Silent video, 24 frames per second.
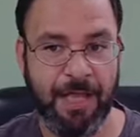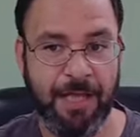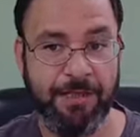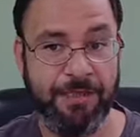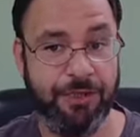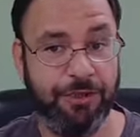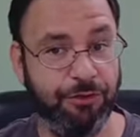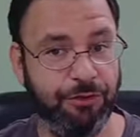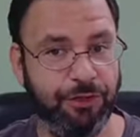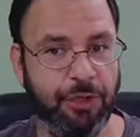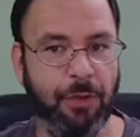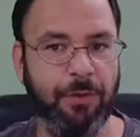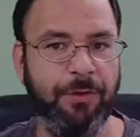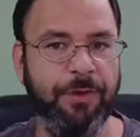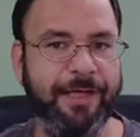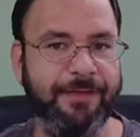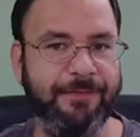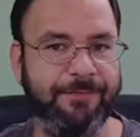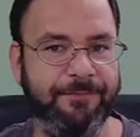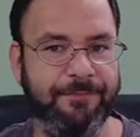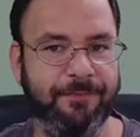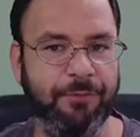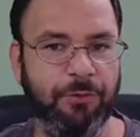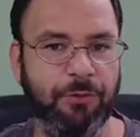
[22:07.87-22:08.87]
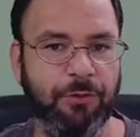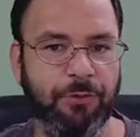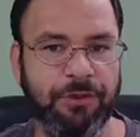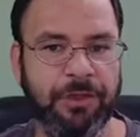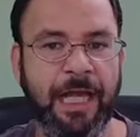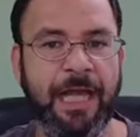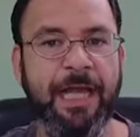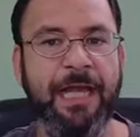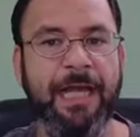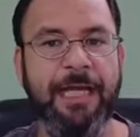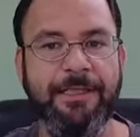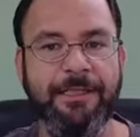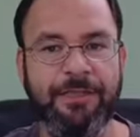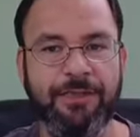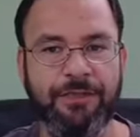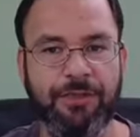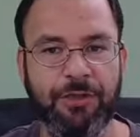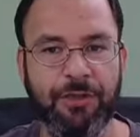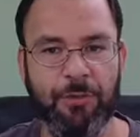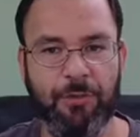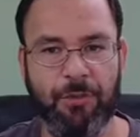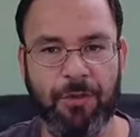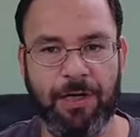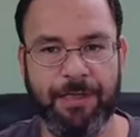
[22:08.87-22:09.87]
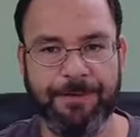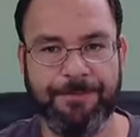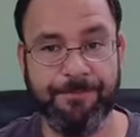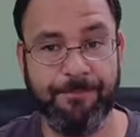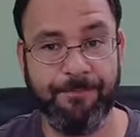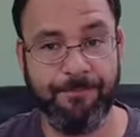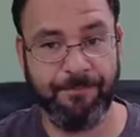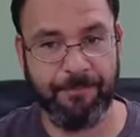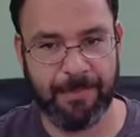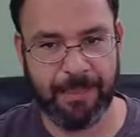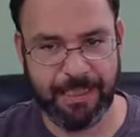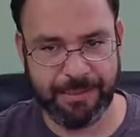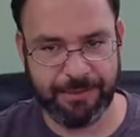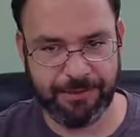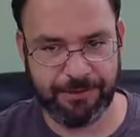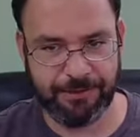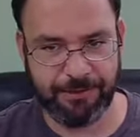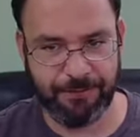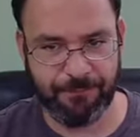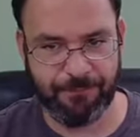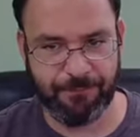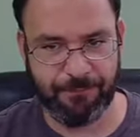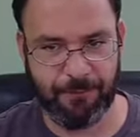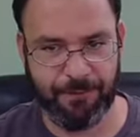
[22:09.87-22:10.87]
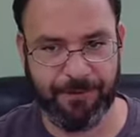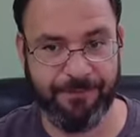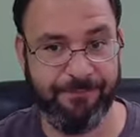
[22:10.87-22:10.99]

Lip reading: you don't get fooled, and so on and so forth.